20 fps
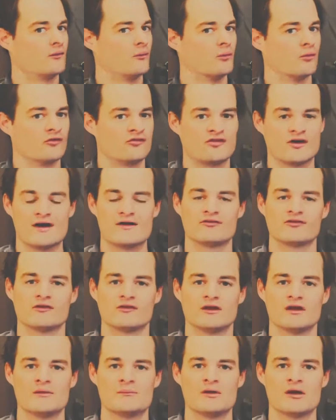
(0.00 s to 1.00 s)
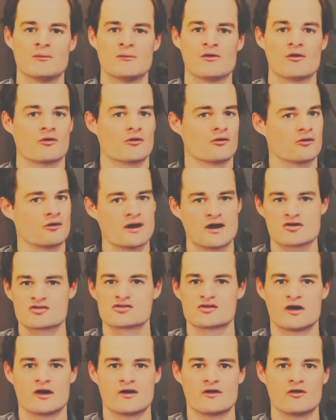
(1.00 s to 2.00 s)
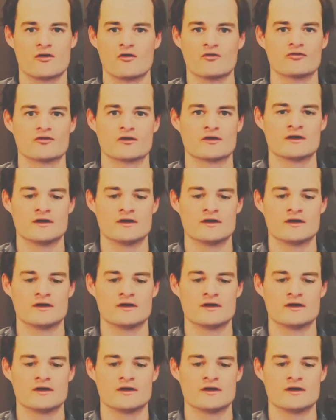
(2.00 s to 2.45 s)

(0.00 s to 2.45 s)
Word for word: will definitely be able to rush on over